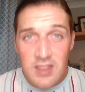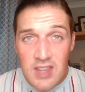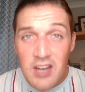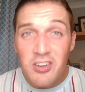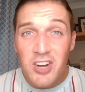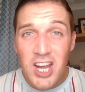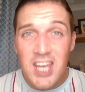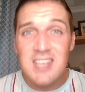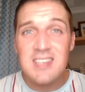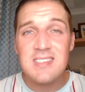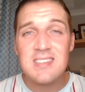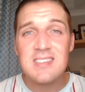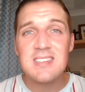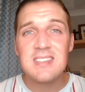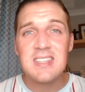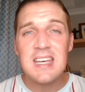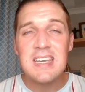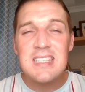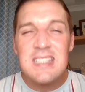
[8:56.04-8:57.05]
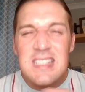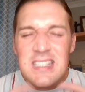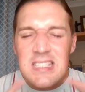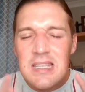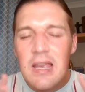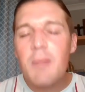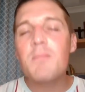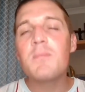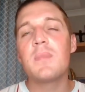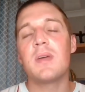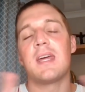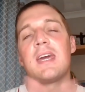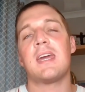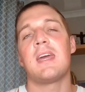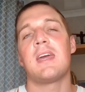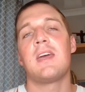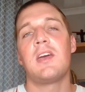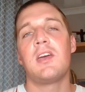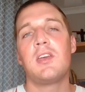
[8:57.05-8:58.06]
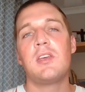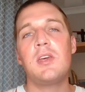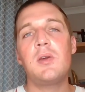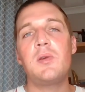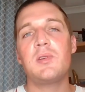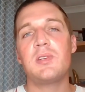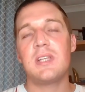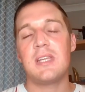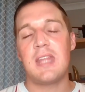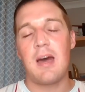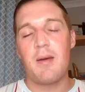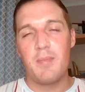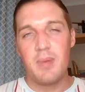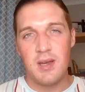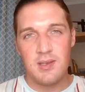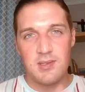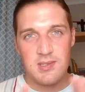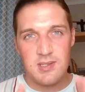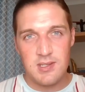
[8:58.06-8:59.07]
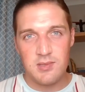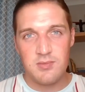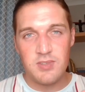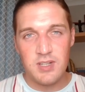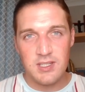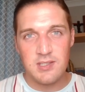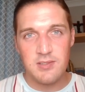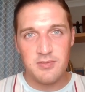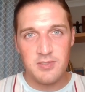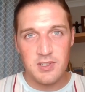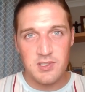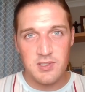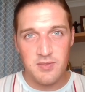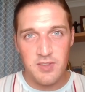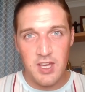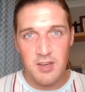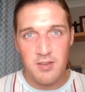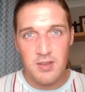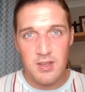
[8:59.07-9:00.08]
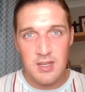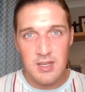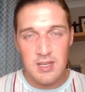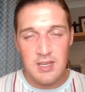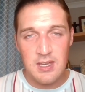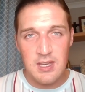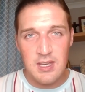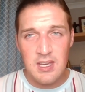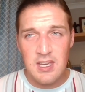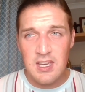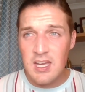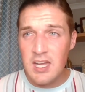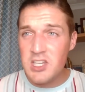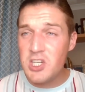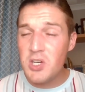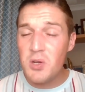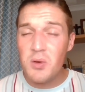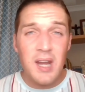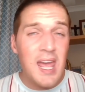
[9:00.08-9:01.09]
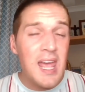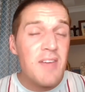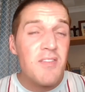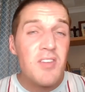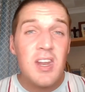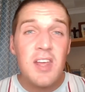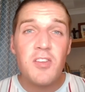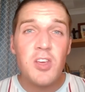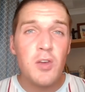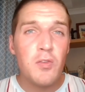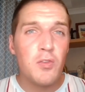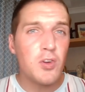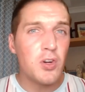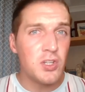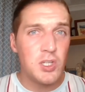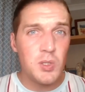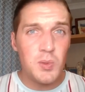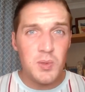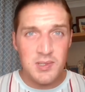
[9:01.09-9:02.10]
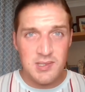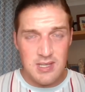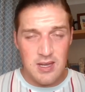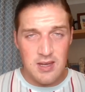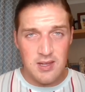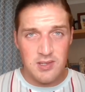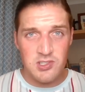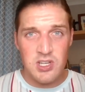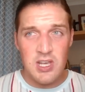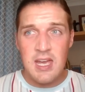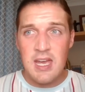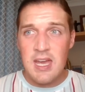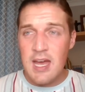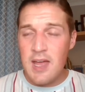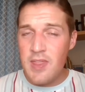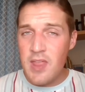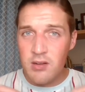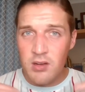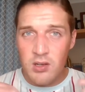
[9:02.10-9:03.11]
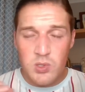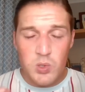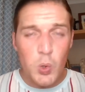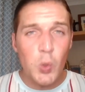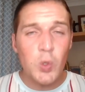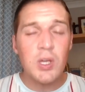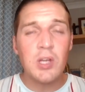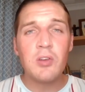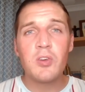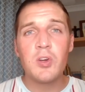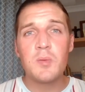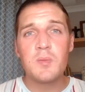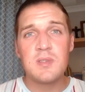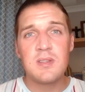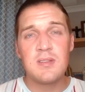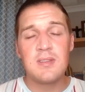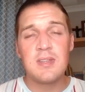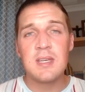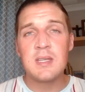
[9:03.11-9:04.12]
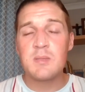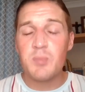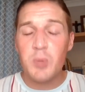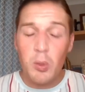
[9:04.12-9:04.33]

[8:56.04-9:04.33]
there is. There's somebody. Usually that person is right in front of you. And you know what? Even if you've got to do a search and there are talking groups and things